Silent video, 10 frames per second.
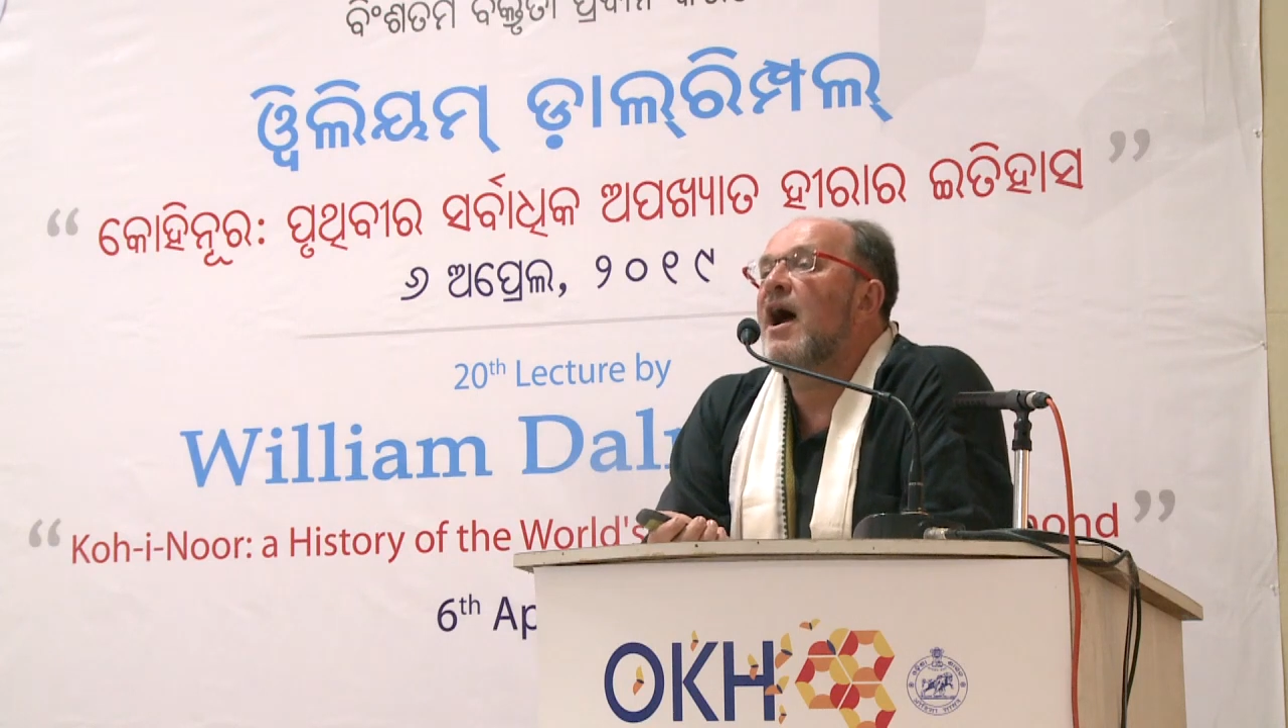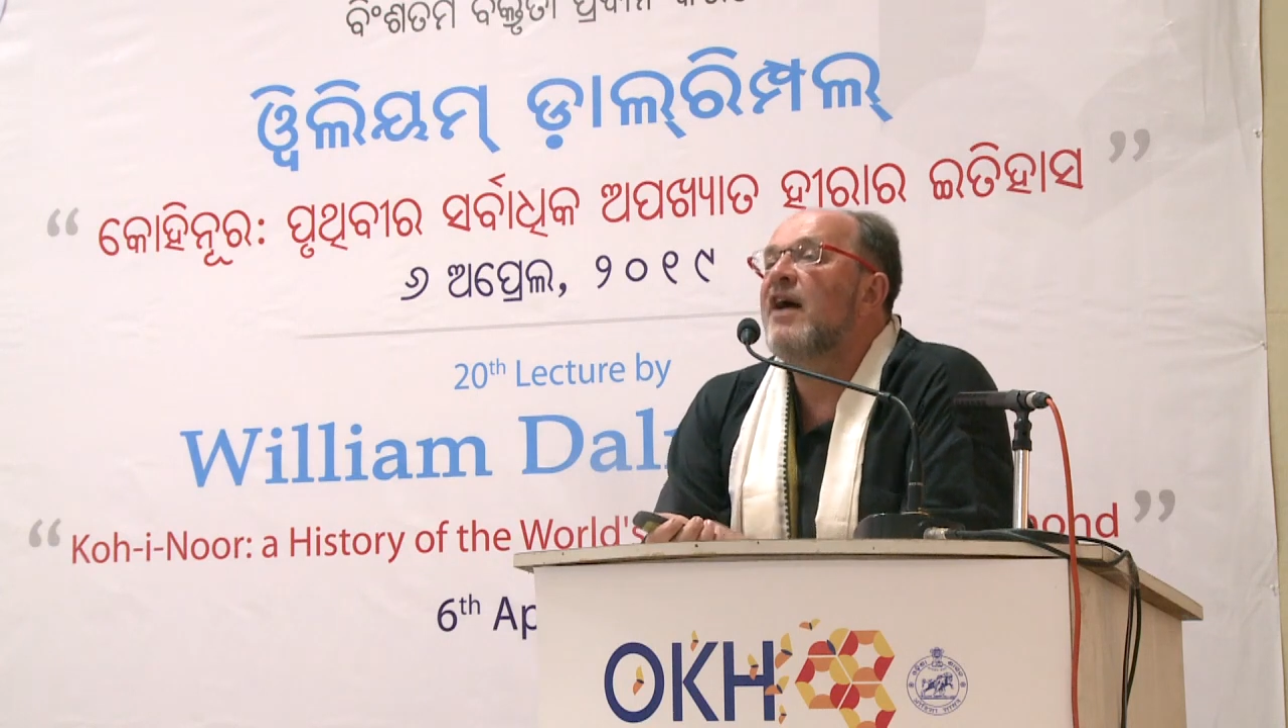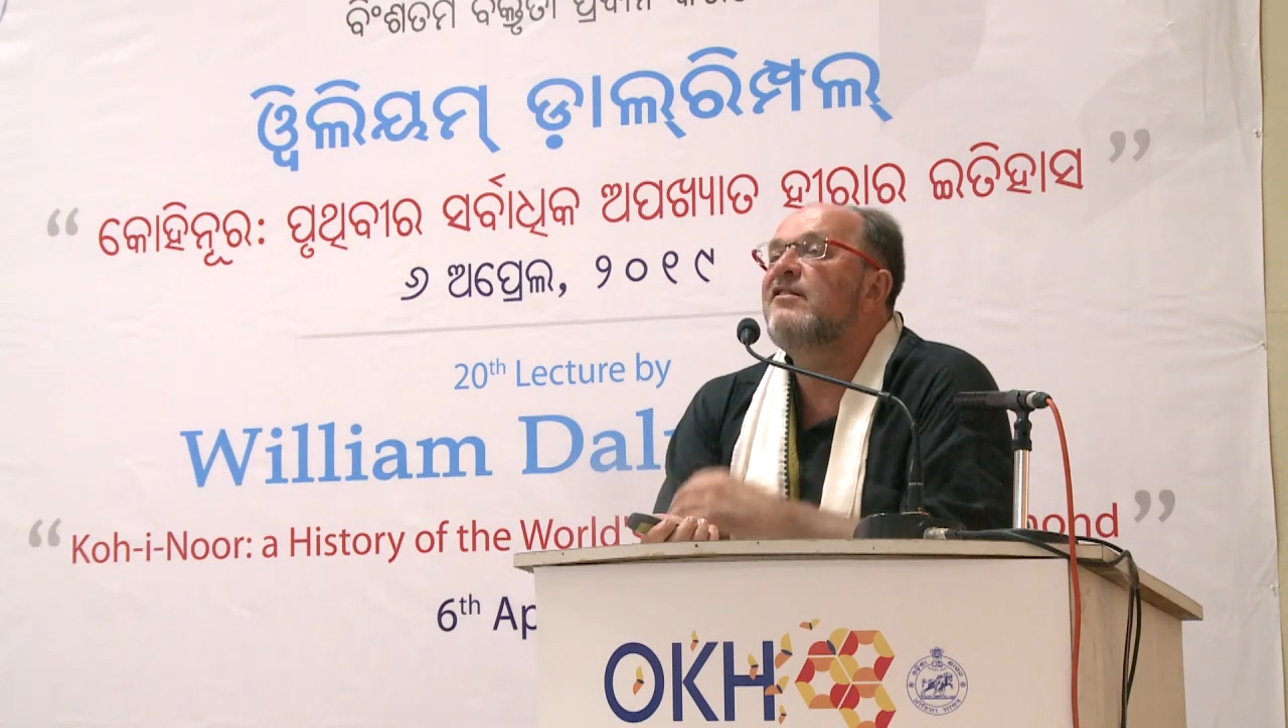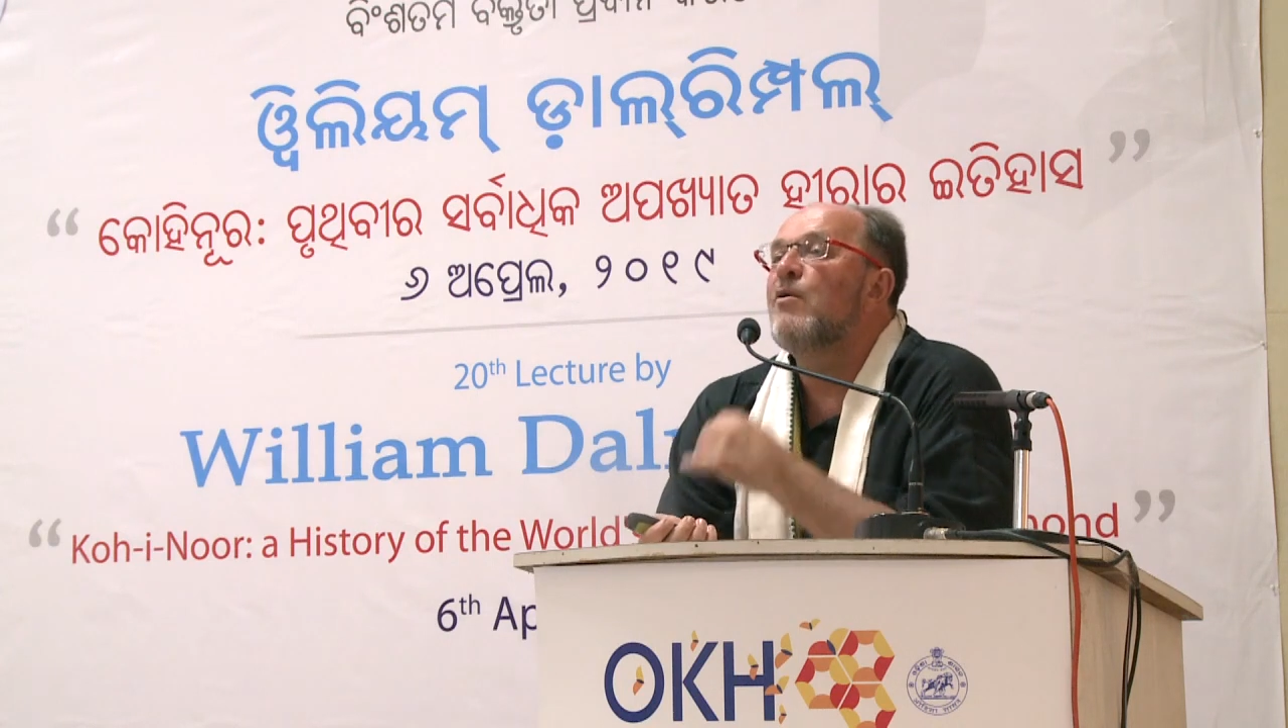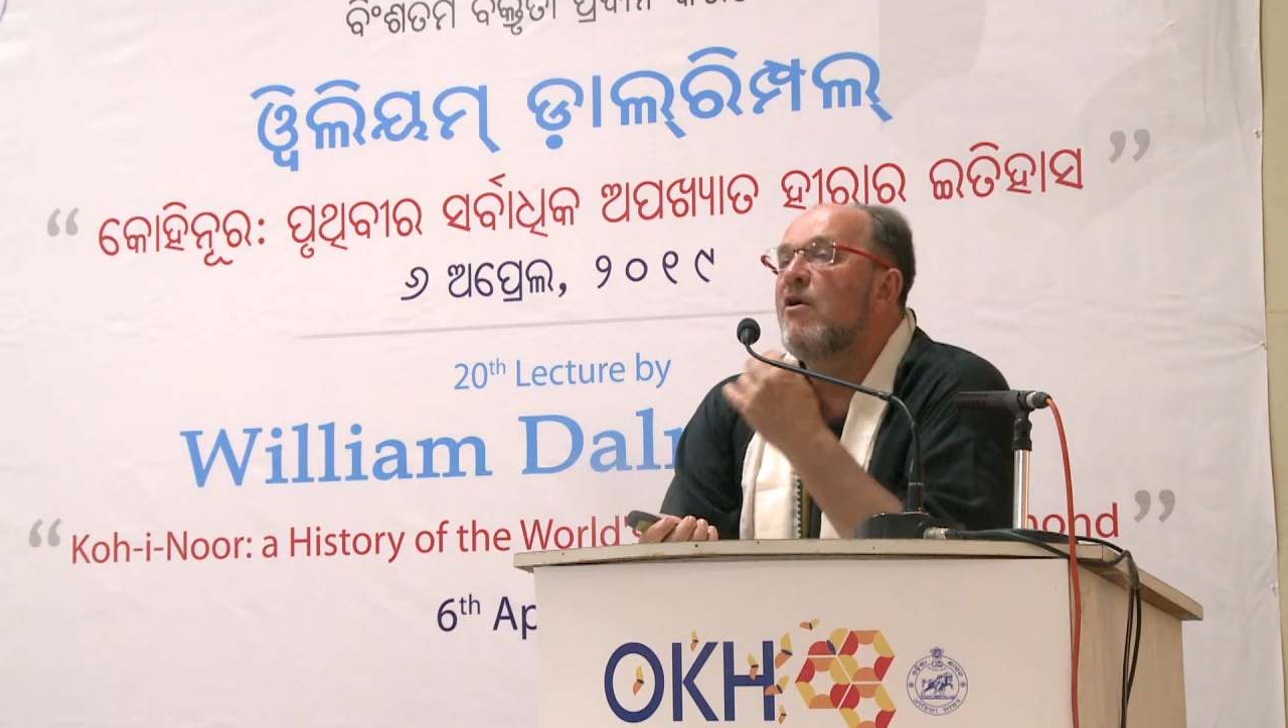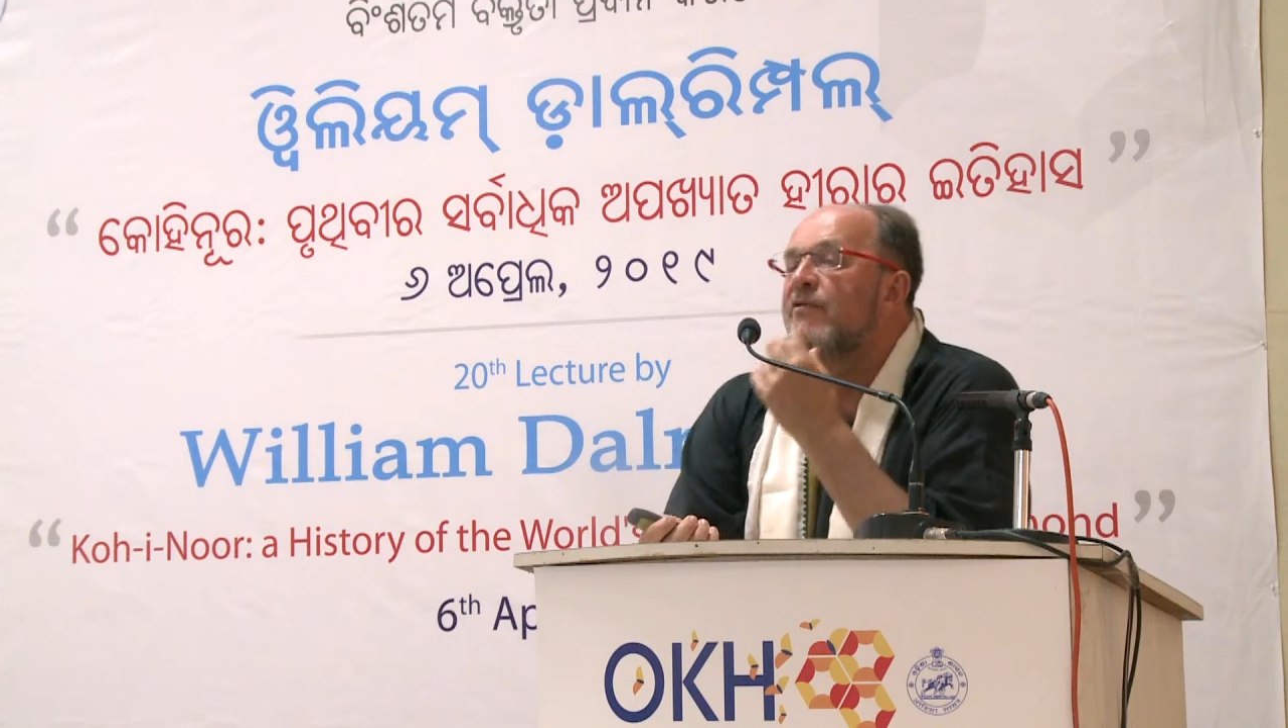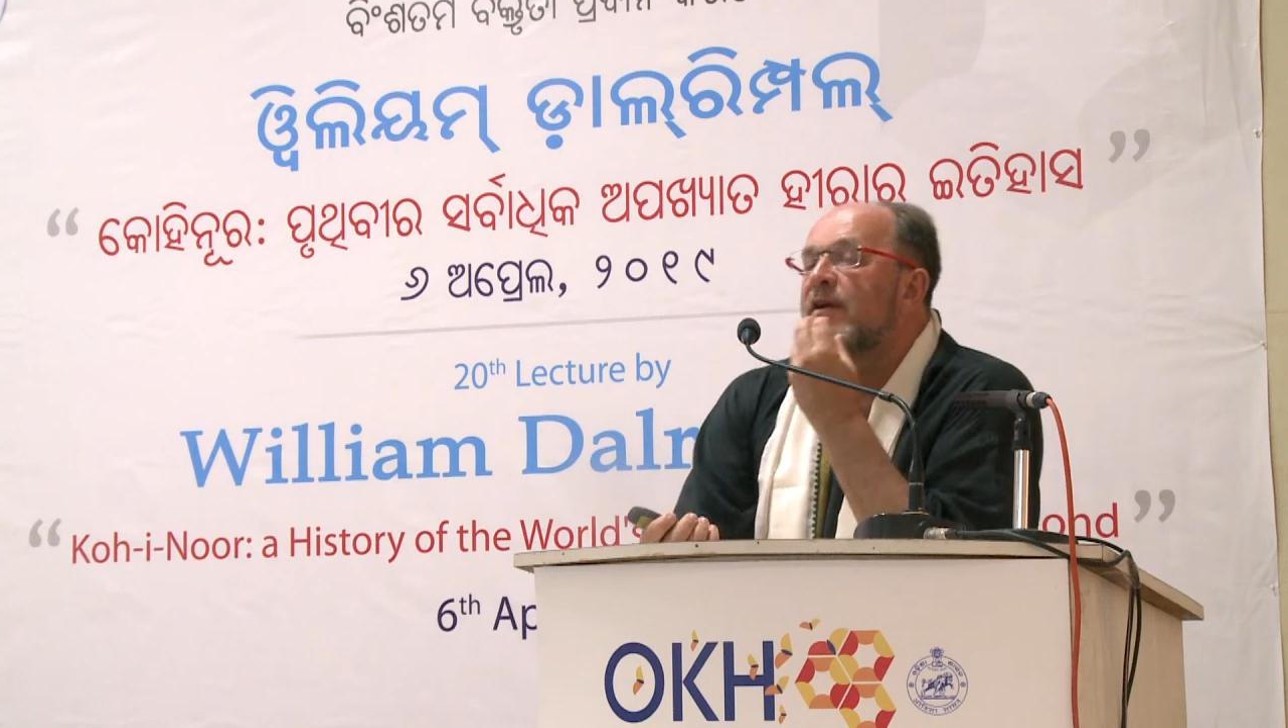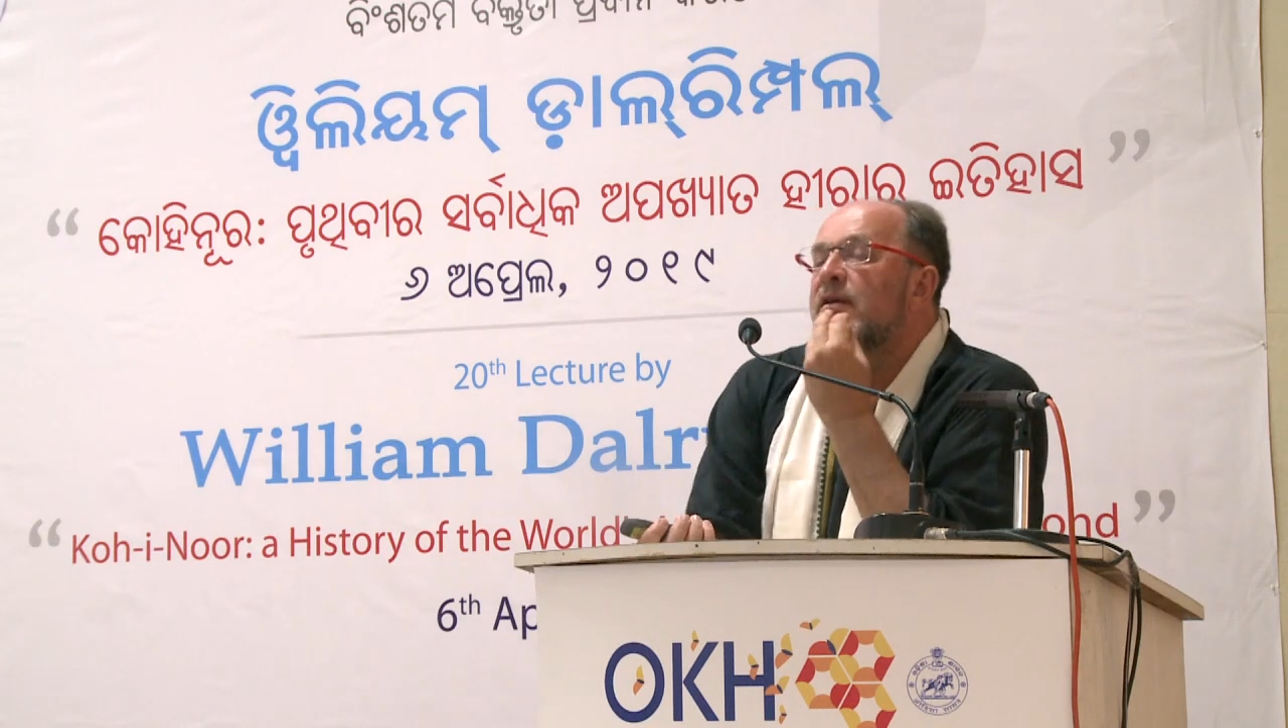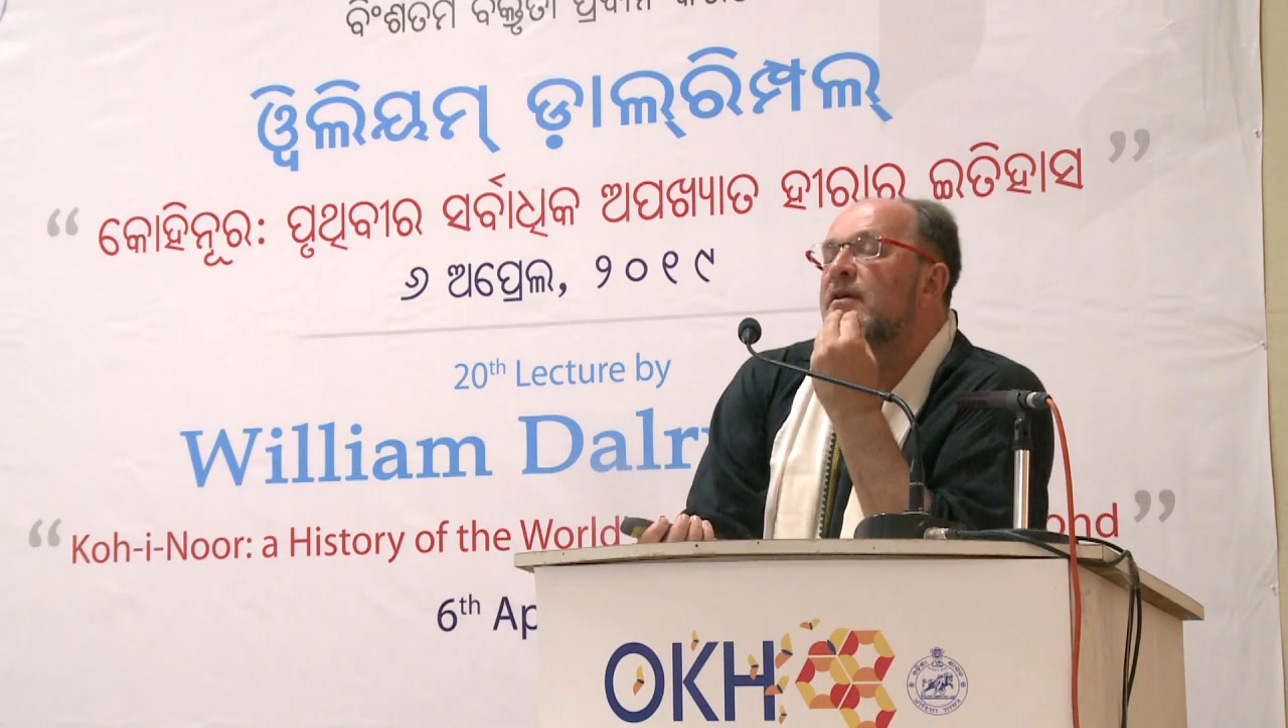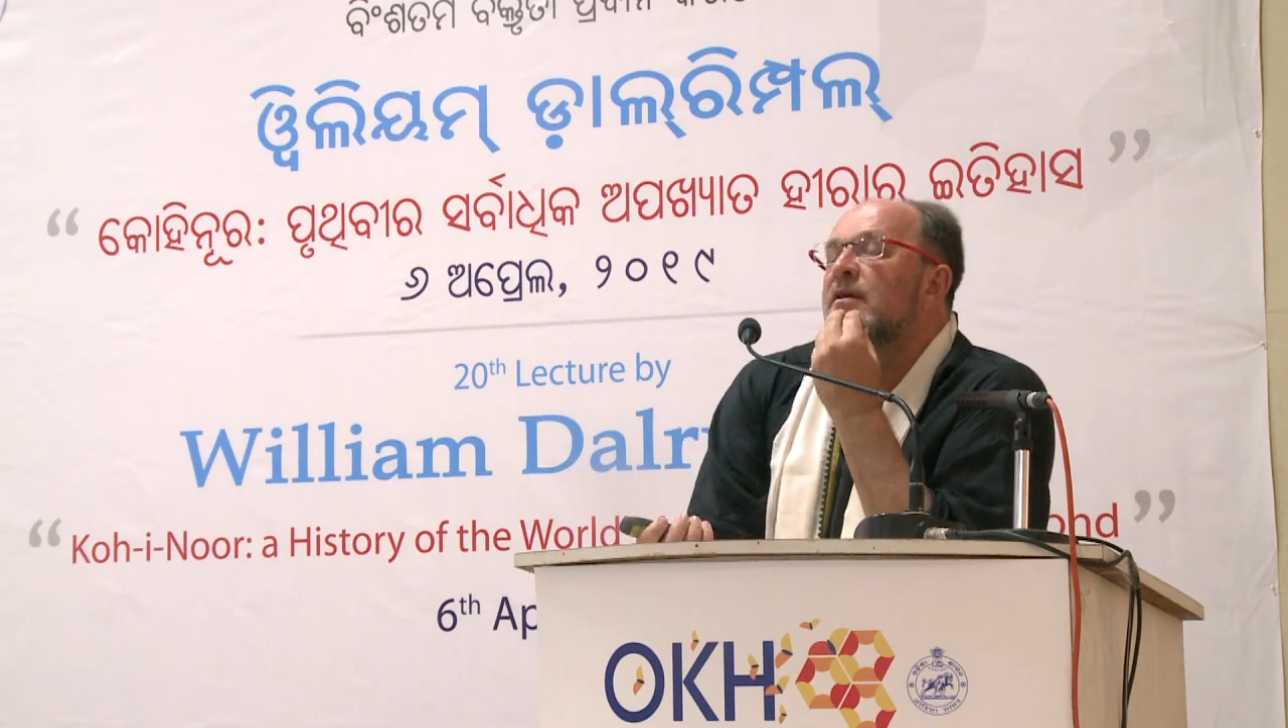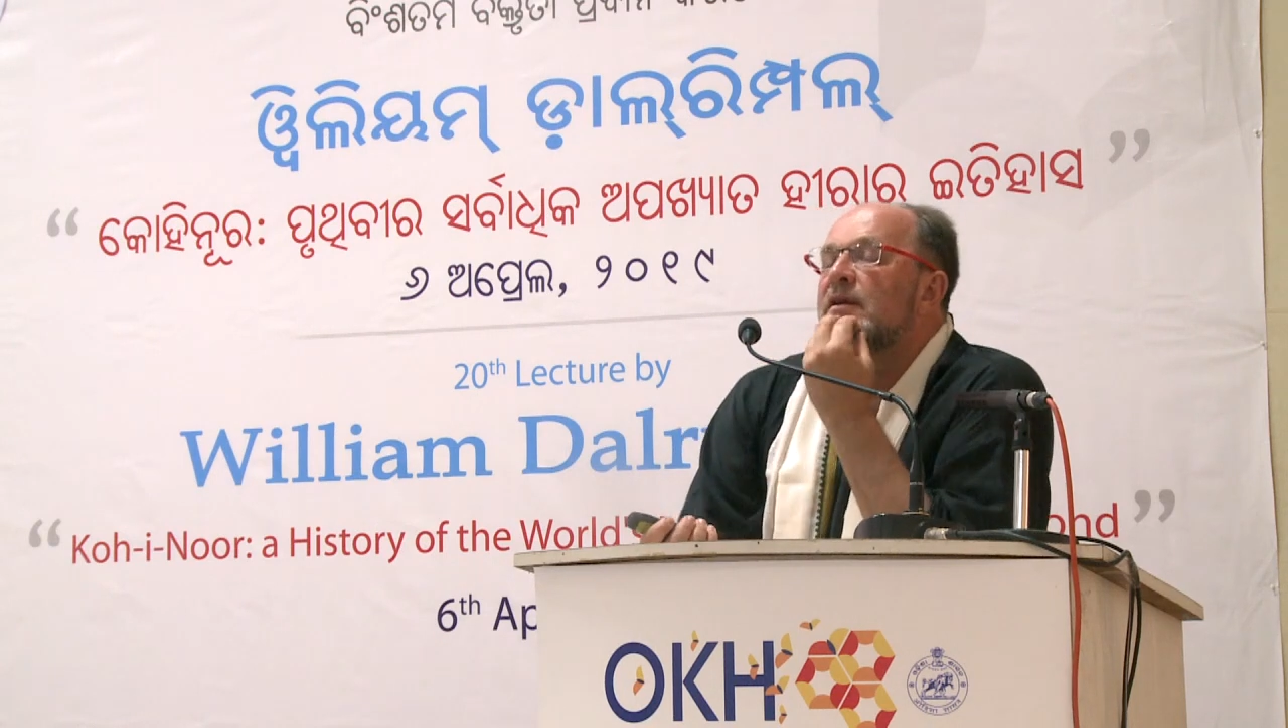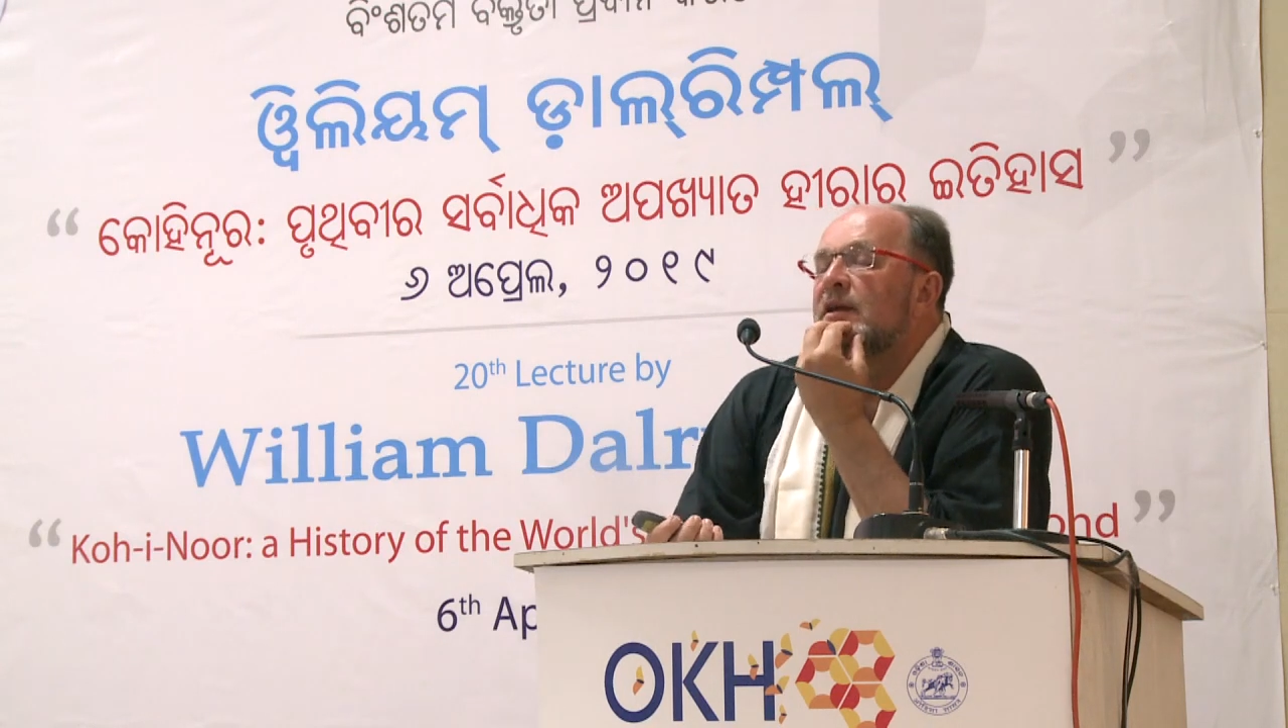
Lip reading: as so often